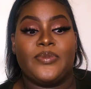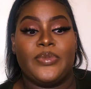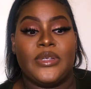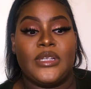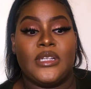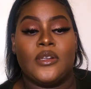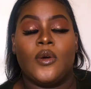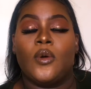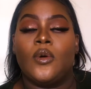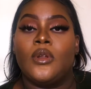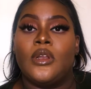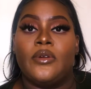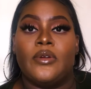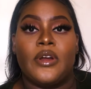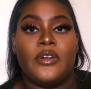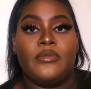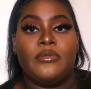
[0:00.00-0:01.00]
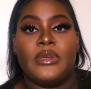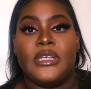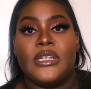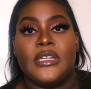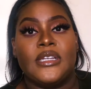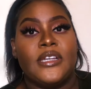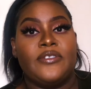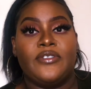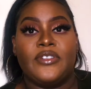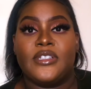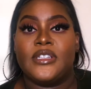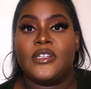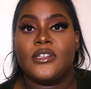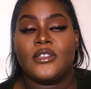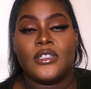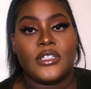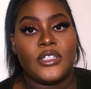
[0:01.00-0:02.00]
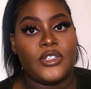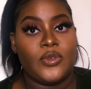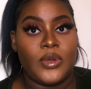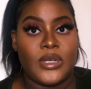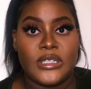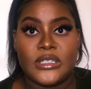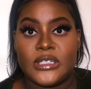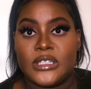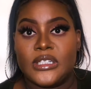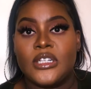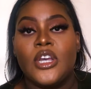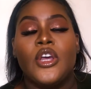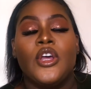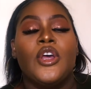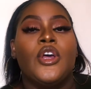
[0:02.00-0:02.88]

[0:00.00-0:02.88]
been all around me in every single situation.